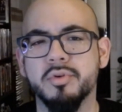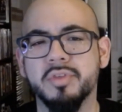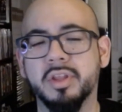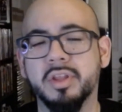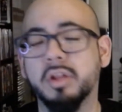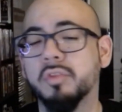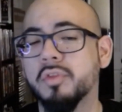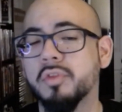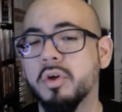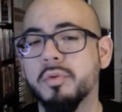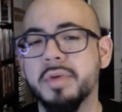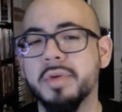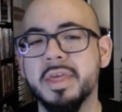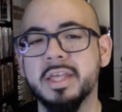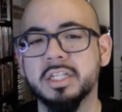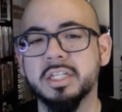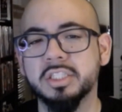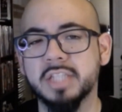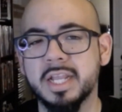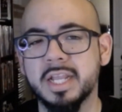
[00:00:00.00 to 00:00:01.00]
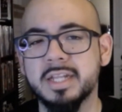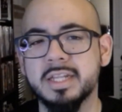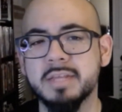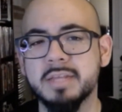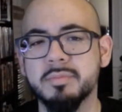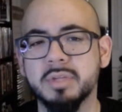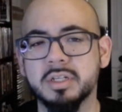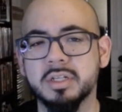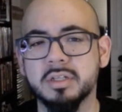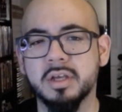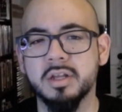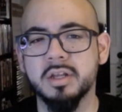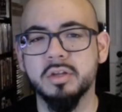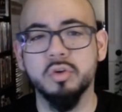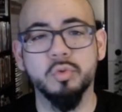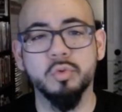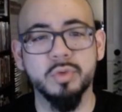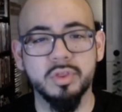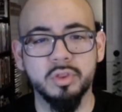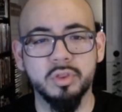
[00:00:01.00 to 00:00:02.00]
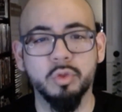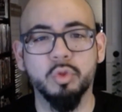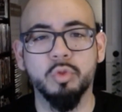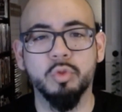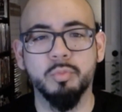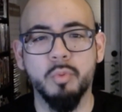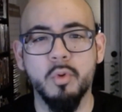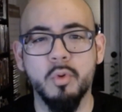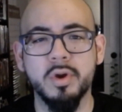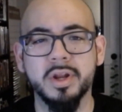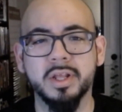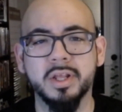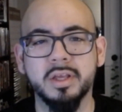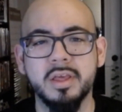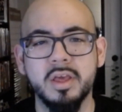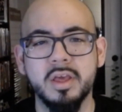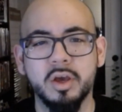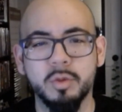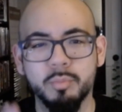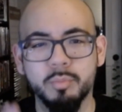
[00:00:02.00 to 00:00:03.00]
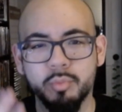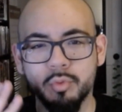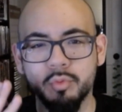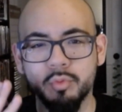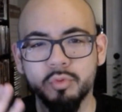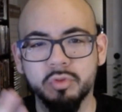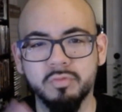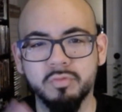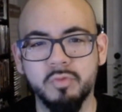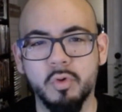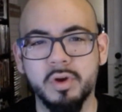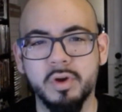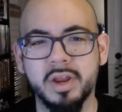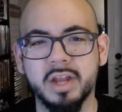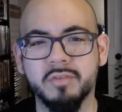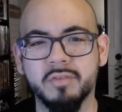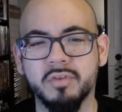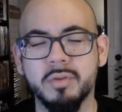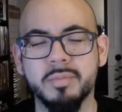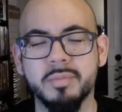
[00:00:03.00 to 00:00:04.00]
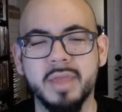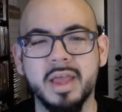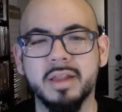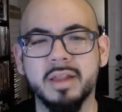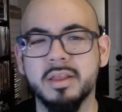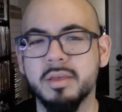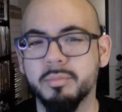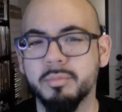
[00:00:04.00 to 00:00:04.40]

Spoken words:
And although JD McDonagh, who was still sporting a bruised forehead from that